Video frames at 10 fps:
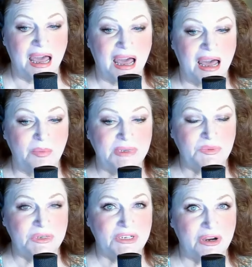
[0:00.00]
I was
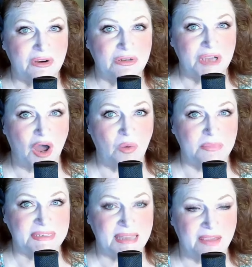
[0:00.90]
returned home
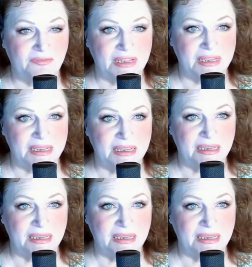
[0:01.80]
safely.